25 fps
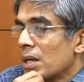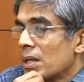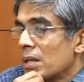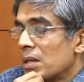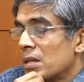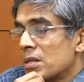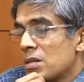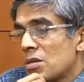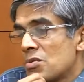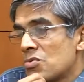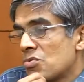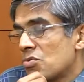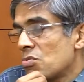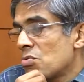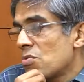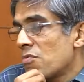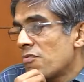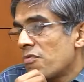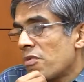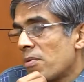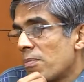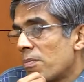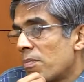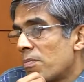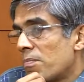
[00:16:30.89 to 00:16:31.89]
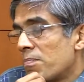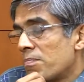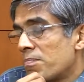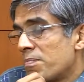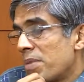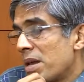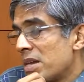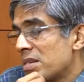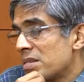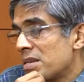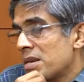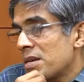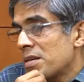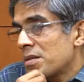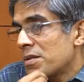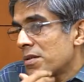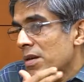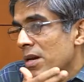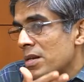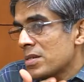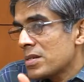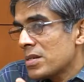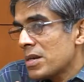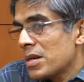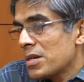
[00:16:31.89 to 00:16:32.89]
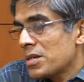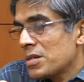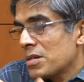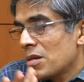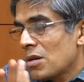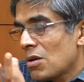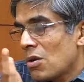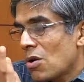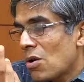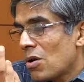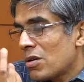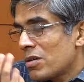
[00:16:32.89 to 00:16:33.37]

This is true for basic translational